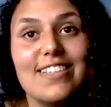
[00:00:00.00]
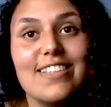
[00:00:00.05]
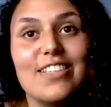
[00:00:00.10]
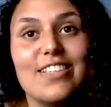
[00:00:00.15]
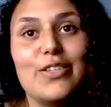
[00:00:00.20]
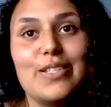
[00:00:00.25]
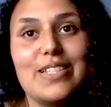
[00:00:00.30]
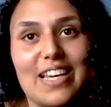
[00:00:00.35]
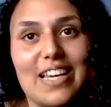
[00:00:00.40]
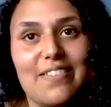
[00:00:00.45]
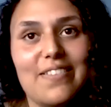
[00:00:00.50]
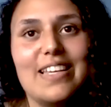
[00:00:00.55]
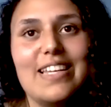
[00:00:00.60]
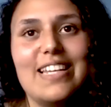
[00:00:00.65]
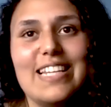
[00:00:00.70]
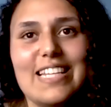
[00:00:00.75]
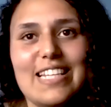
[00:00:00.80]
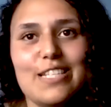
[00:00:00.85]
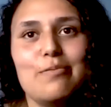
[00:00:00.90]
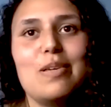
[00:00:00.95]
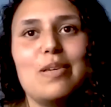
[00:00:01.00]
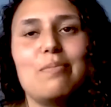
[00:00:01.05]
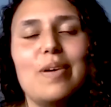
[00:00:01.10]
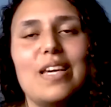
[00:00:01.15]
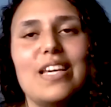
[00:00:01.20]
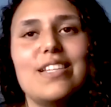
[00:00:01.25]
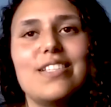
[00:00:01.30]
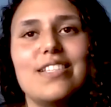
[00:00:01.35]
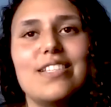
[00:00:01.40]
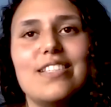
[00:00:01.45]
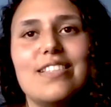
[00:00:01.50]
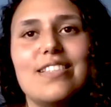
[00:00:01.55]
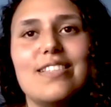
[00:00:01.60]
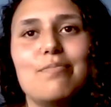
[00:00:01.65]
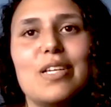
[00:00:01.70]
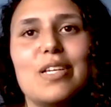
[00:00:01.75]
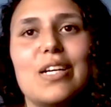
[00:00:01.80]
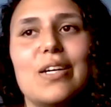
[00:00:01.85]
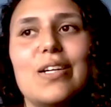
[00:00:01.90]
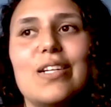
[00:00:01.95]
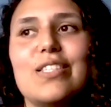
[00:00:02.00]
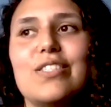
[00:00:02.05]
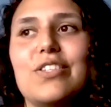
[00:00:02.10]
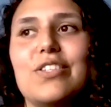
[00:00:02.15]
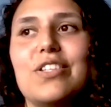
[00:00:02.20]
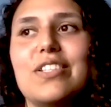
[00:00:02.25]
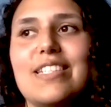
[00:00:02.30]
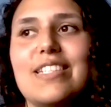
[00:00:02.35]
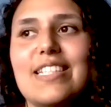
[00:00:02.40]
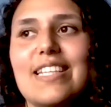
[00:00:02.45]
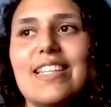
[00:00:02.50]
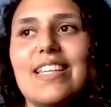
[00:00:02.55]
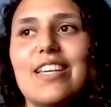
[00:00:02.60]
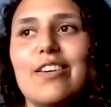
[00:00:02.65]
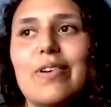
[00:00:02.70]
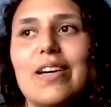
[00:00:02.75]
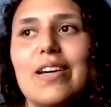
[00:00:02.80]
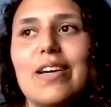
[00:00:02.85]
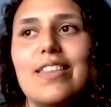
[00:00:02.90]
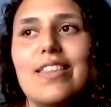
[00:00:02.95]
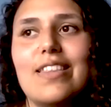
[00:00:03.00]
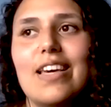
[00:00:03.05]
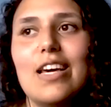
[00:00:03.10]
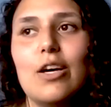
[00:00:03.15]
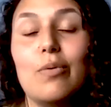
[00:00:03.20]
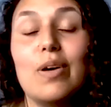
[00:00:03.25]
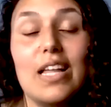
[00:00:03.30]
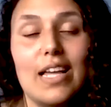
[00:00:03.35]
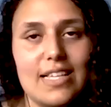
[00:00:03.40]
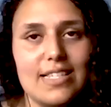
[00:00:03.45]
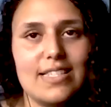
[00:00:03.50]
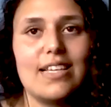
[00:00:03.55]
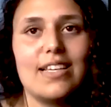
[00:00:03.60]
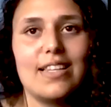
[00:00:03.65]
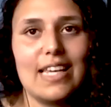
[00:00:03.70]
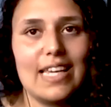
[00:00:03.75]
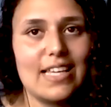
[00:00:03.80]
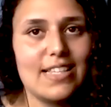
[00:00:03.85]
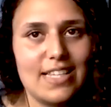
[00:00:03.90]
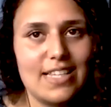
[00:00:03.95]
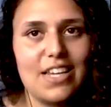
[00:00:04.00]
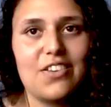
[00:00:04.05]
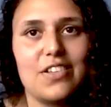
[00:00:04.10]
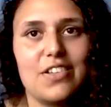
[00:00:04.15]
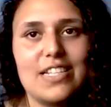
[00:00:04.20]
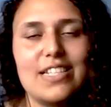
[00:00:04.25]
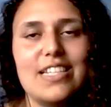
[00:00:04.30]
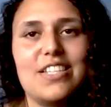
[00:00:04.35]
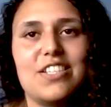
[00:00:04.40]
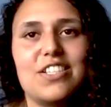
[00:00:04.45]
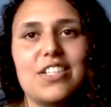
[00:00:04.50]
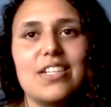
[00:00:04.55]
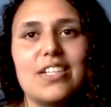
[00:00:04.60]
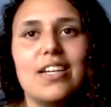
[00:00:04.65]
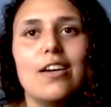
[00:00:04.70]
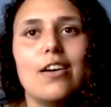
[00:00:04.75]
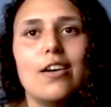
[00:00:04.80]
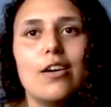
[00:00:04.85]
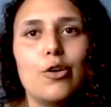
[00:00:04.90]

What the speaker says: You definitely need to be patient because you're dealing with, well, as a like a secondary teacher,